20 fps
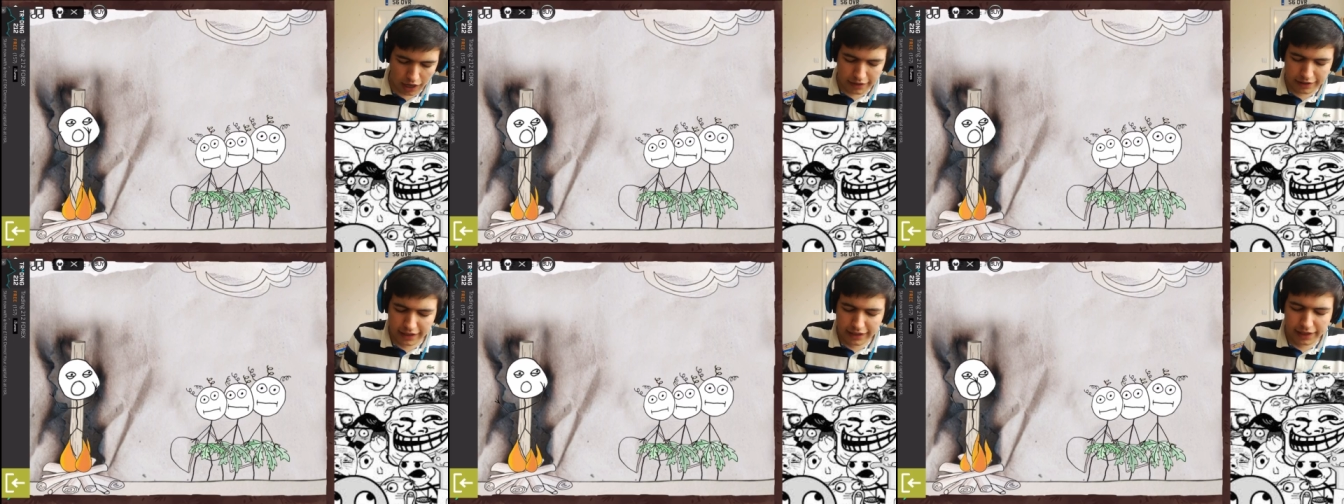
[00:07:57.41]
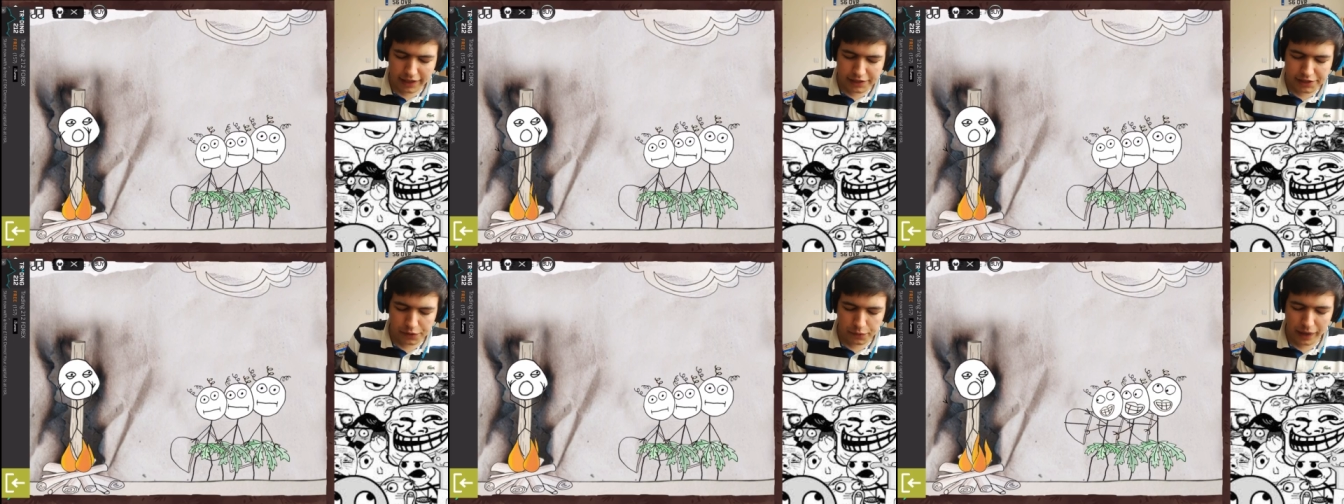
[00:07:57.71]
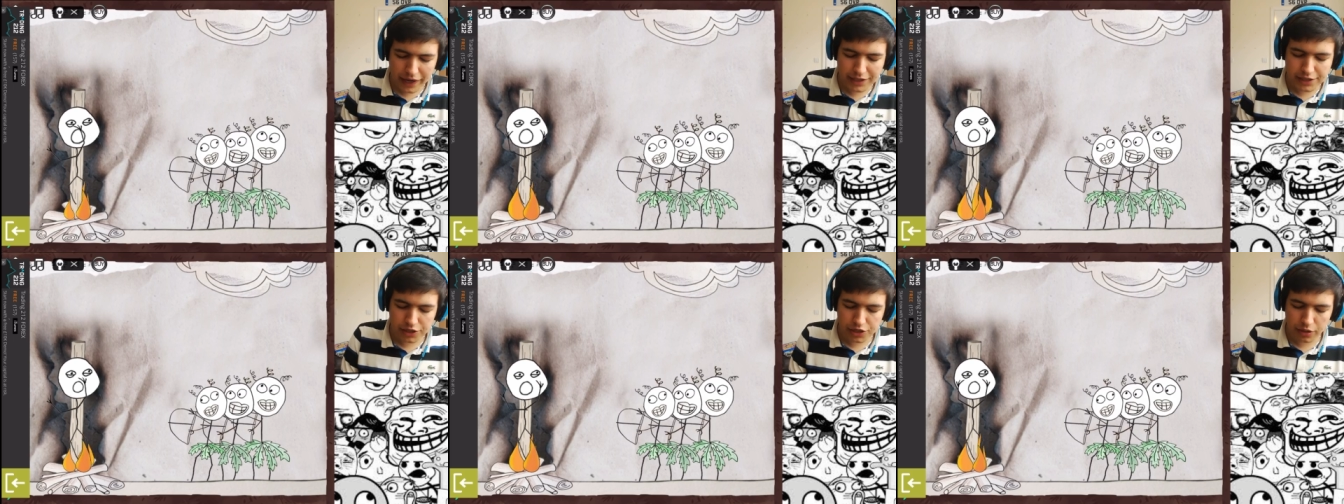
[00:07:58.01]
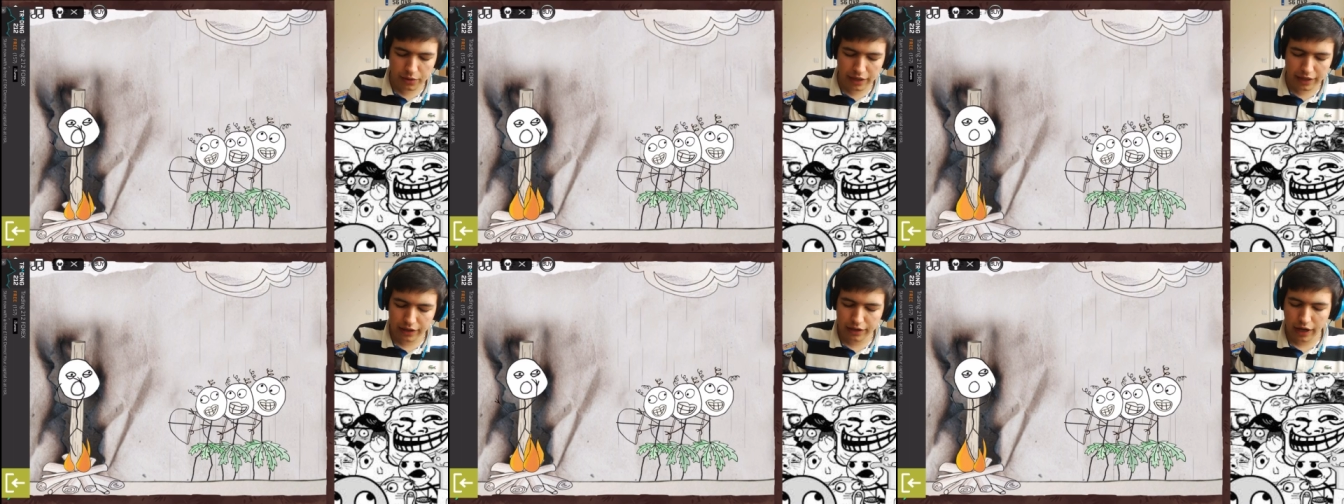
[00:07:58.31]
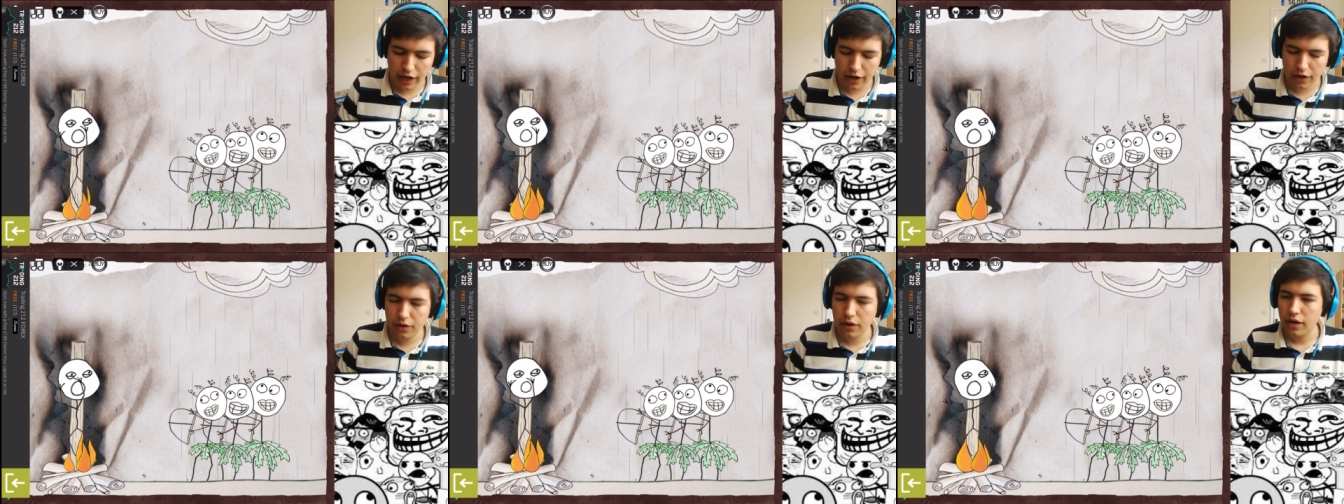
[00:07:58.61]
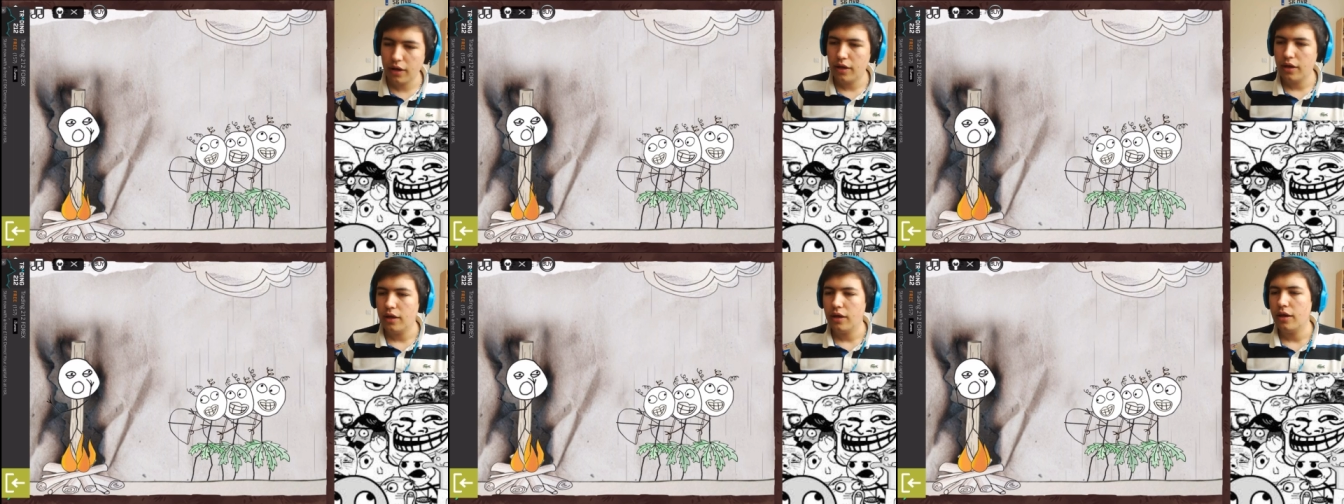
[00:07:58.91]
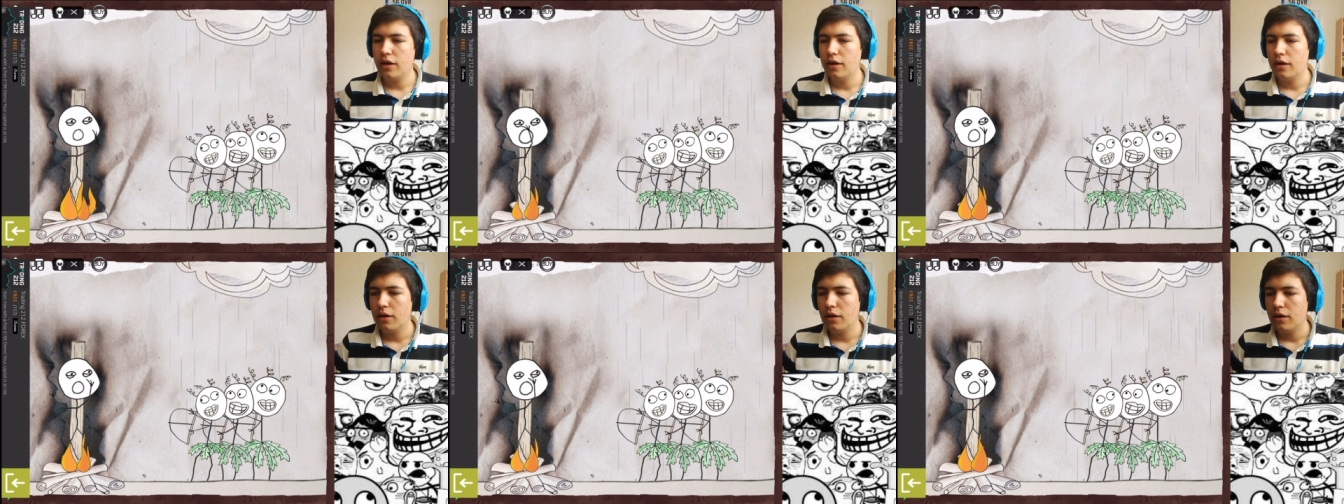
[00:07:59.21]
I think that's the way to do it, though.
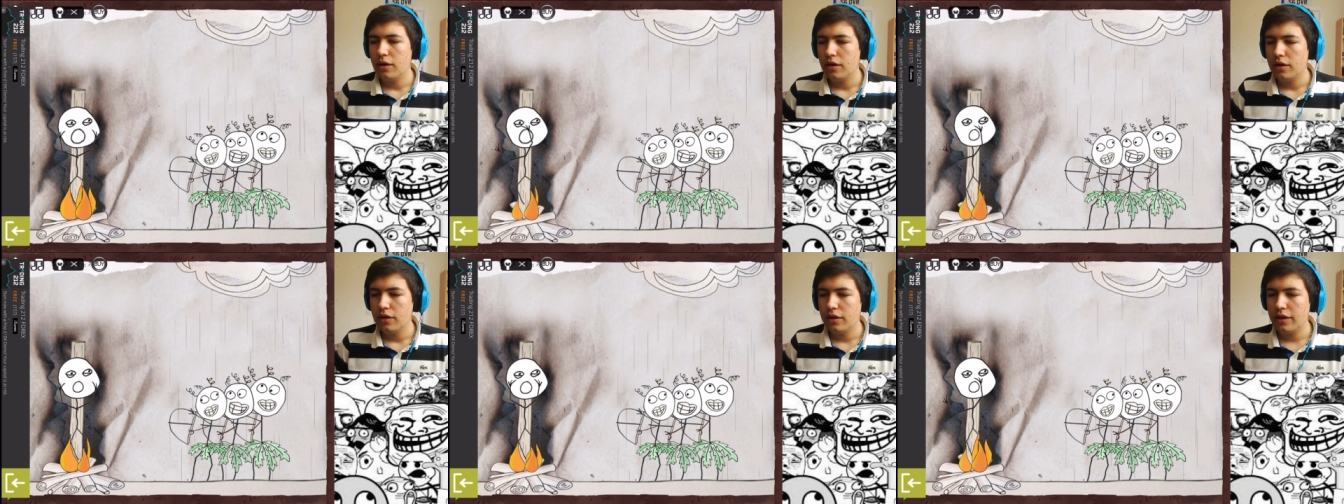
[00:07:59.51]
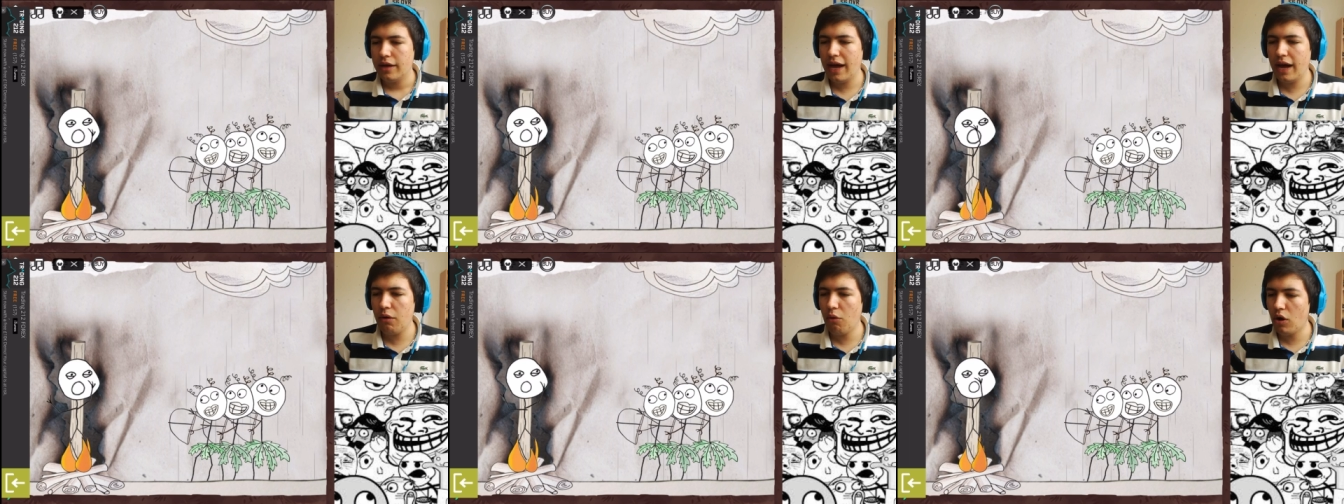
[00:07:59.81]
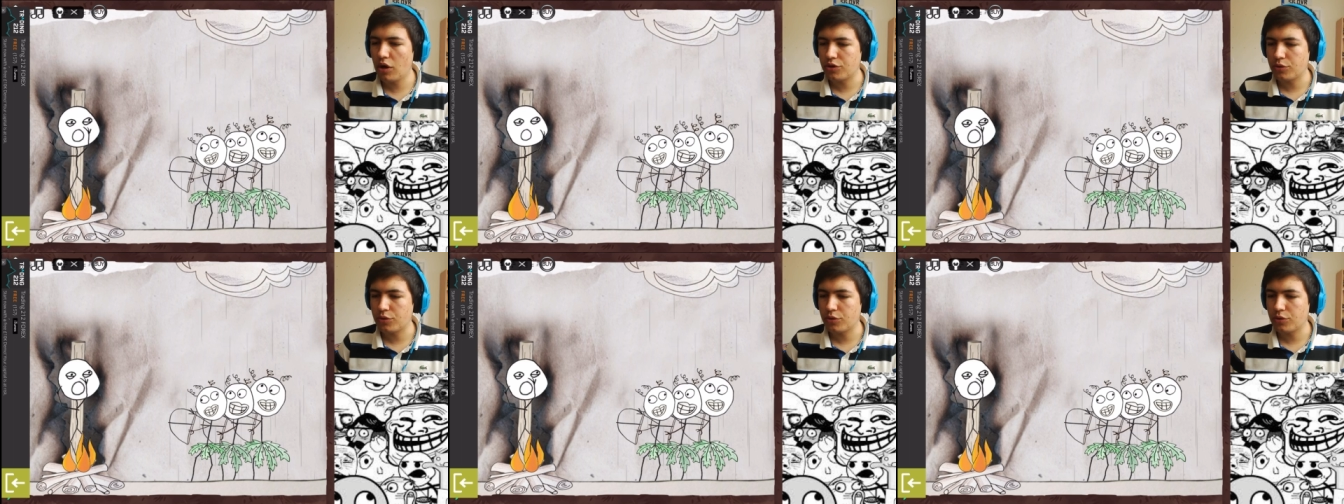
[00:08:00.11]
Now